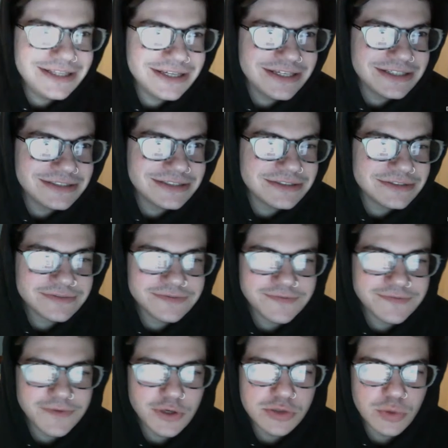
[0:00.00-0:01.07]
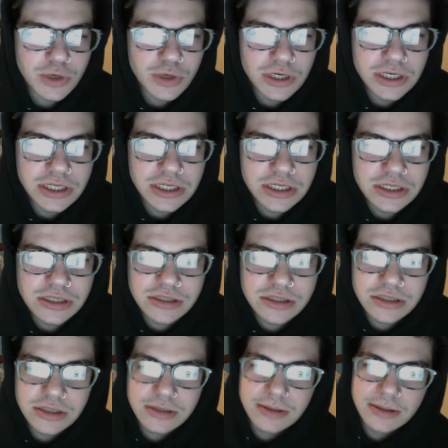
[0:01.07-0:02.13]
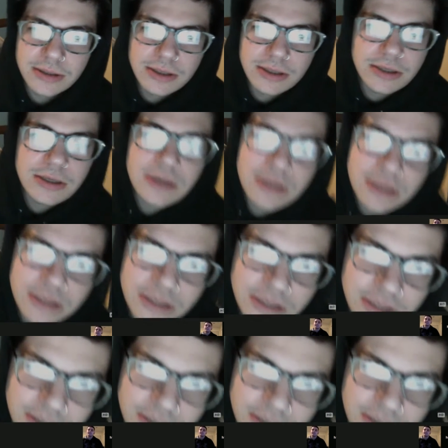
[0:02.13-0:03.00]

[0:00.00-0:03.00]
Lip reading: First one is for